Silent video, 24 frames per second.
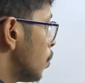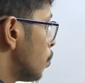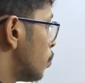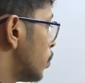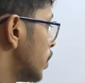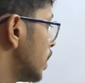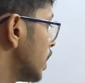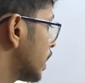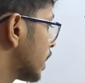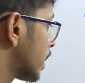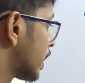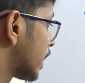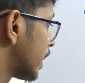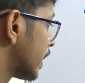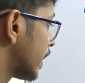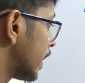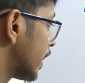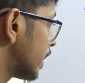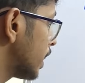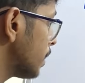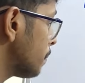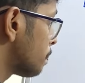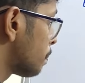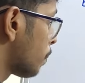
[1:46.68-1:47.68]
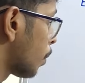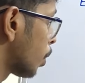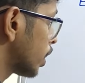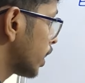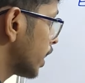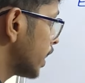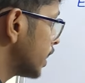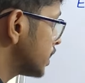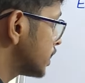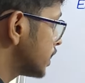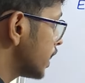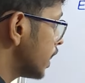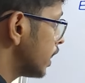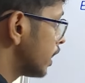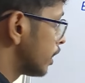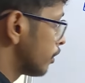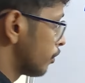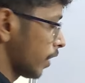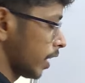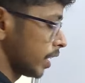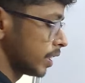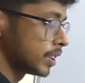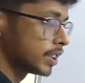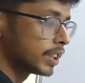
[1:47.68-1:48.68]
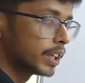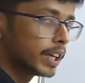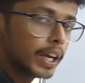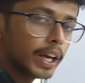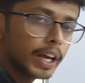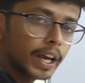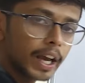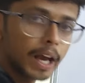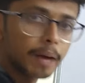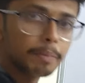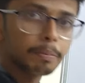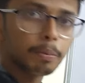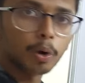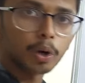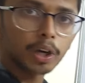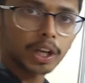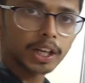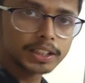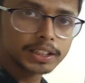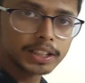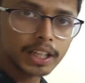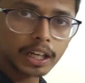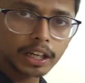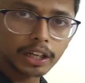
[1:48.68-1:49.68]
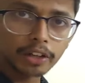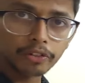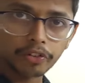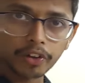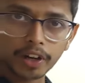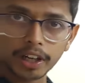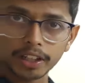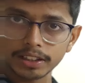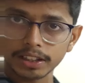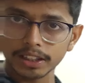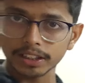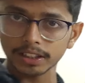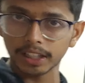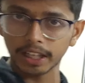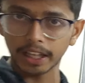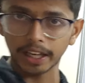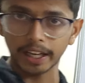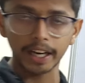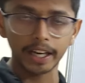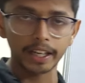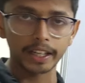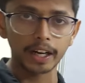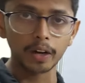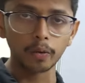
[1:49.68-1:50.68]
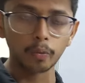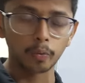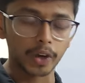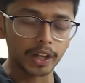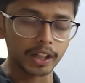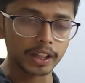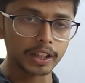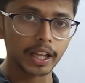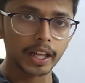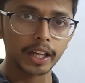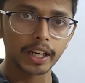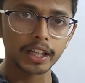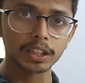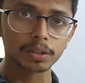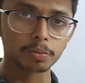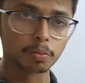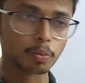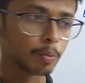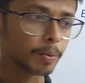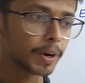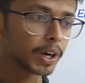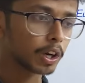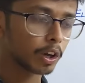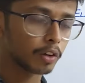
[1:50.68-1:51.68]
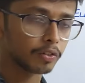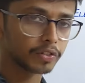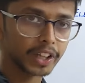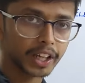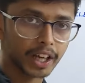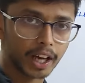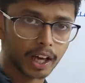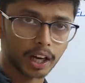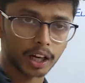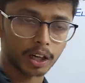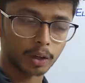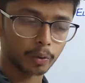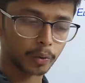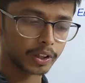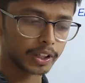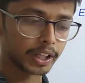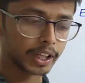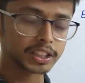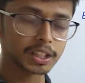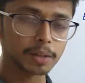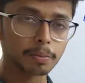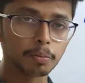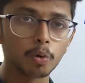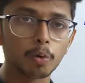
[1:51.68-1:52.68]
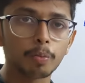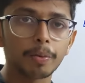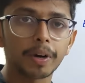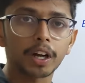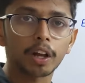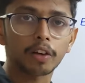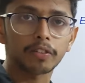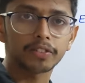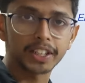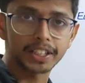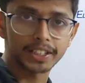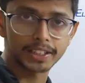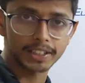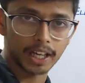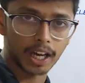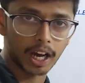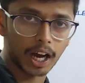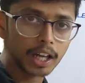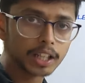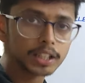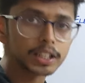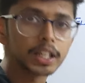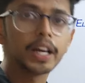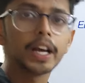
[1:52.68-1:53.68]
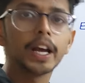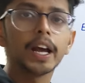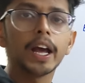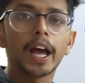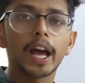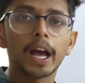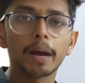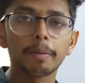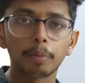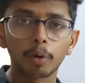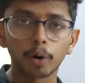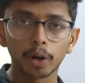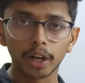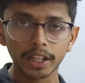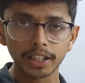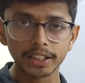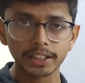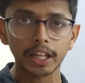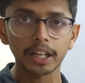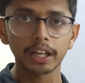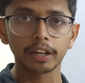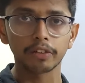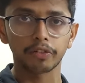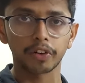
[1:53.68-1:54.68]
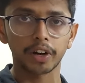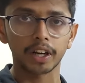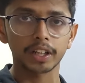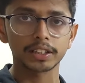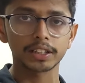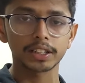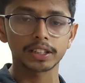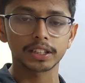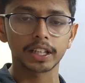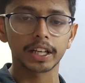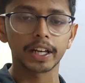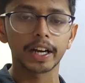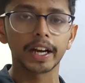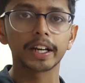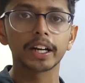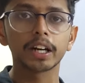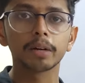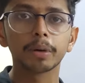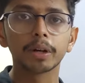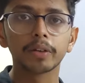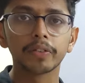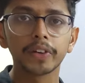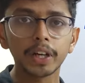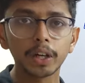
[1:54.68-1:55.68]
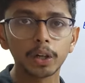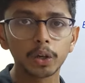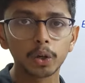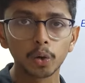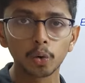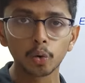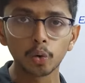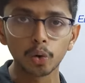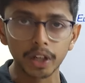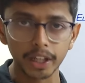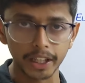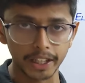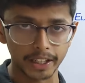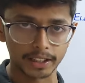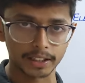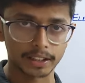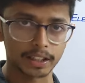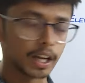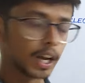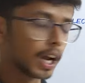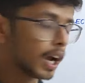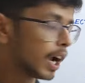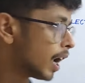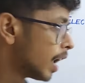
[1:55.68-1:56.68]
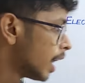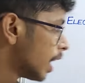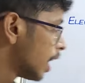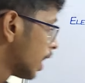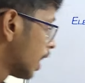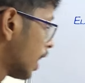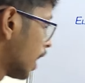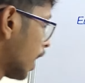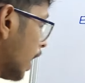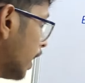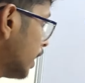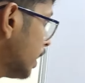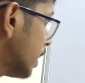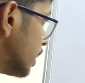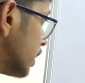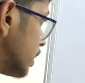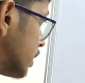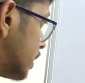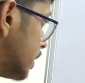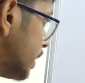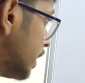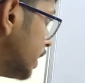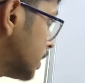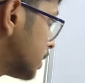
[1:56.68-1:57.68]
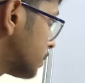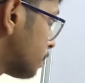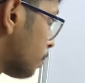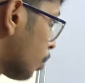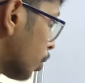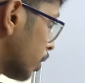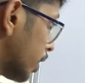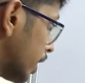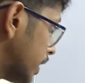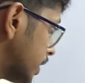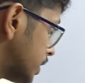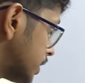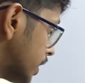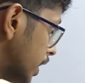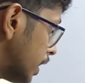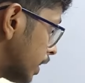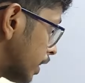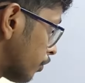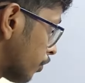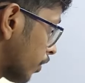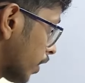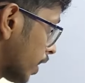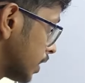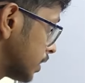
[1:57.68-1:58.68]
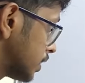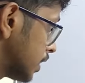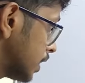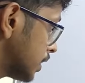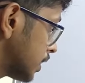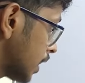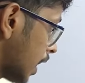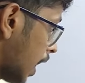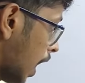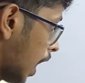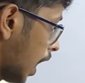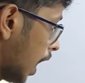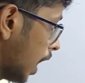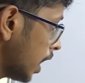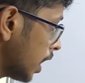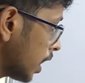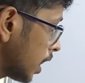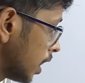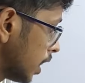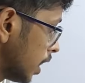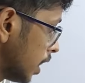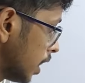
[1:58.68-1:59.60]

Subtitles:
will create a potential difference. A potential difference is created when there is movement of the current. When there is a movement of the charge, a potential difference is created between two leads. And these potential differences are